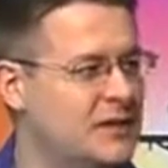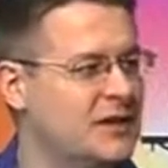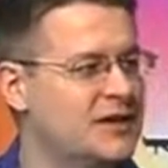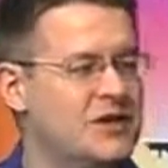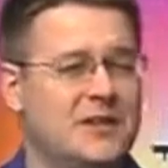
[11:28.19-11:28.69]

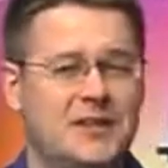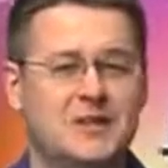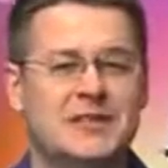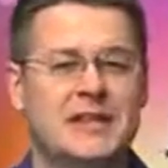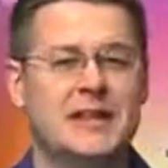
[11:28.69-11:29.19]
You're, a, you're
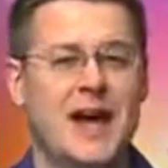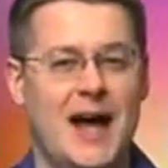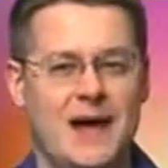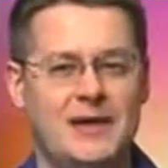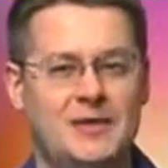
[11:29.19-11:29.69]
accusing
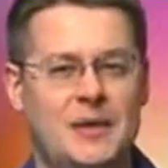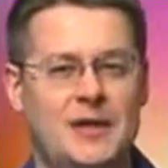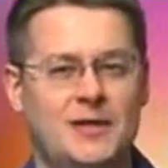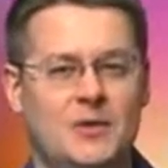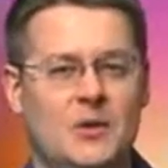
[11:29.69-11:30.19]
God of
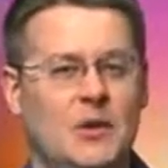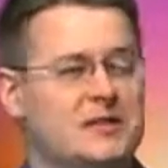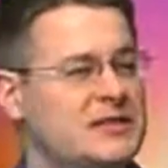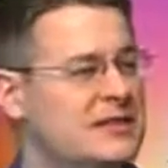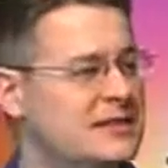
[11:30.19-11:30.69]
being the
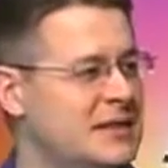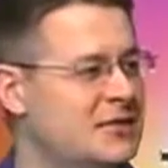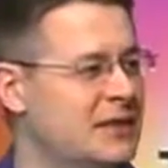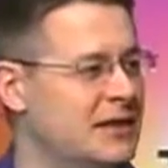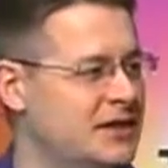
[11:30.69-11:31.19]
worst
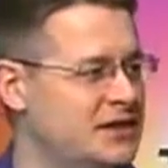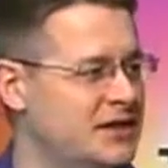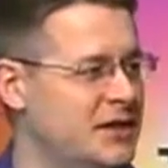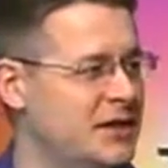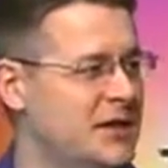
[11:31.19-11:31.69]
deceiver in
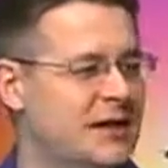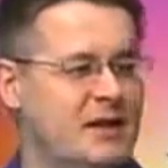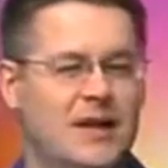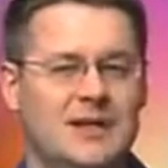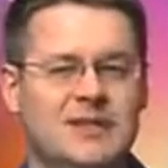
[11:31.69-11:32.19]
history,
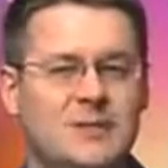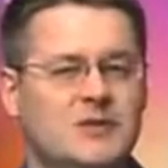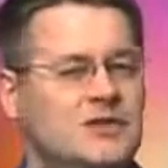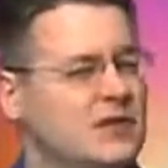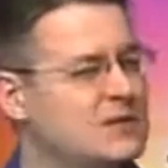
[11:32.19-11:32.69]
uh, someone
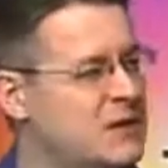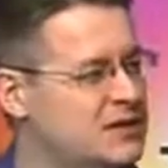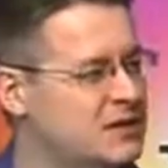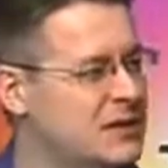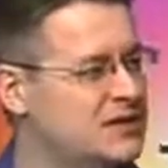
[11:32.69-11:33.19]
who starts
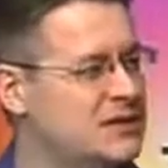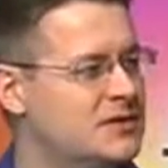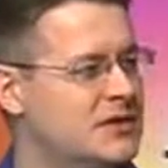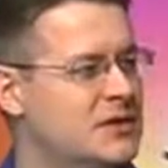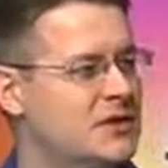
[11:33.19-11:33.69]
false
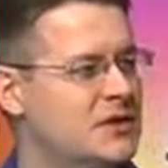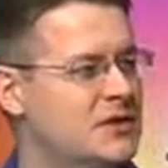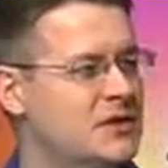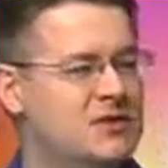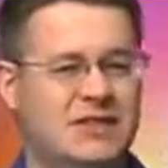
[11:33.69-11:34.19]
religions, someone
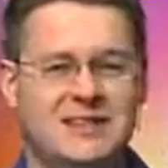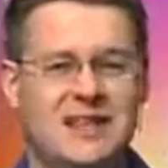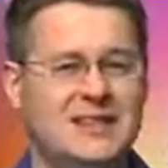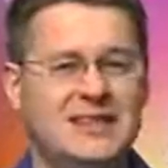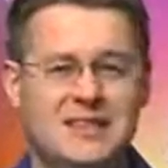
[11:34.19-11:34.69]
who, who
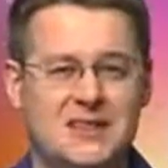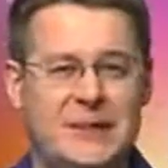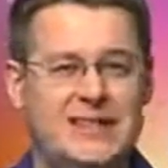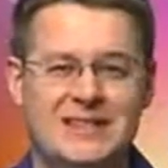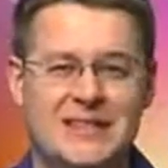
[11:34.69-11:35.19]
just does it
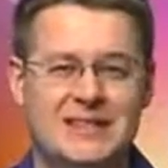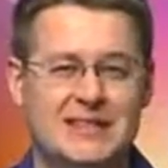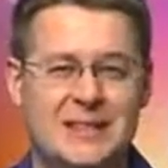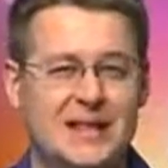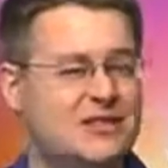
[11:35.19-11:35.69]
just because that's
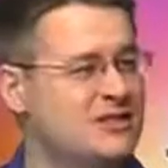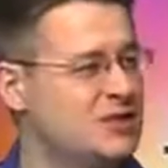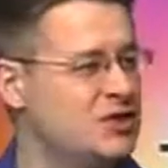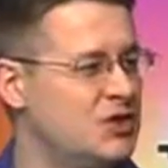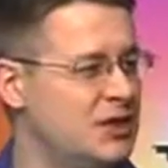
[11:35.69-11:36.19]
his nature
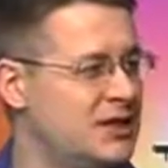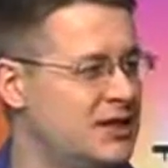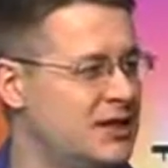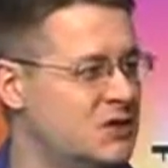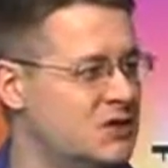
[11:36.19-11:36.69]
to do
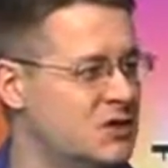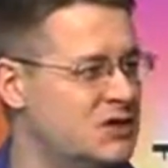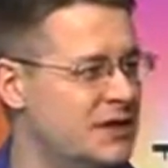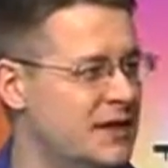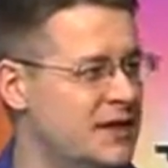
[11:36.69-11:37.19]
these evil
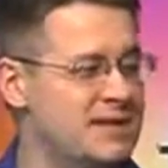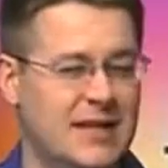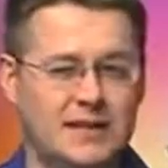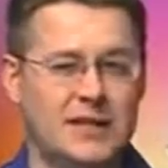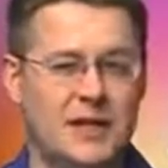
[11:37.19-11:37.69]
sorts of things.
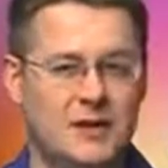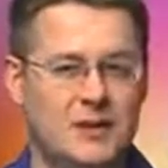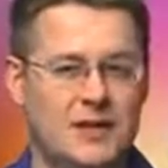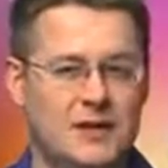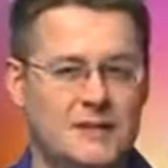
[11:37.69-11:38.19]
That's the God
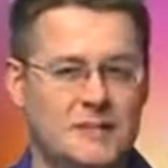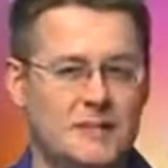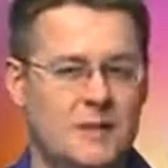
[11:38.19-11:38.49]
you believe in?